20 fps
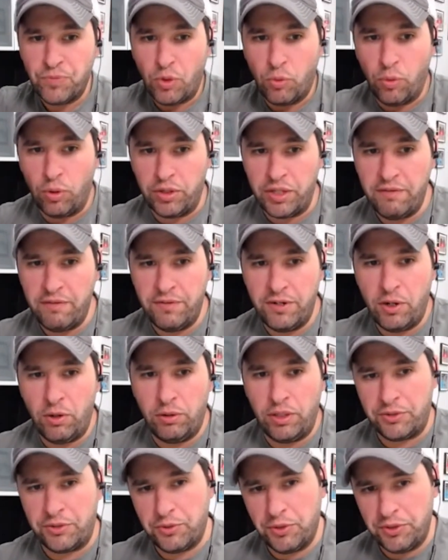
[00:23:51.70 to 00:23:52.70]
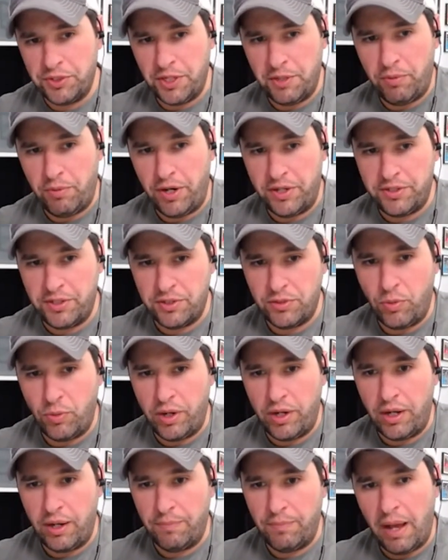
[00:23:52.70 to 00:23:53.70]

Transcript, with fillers: Well, even though electricity prices went up,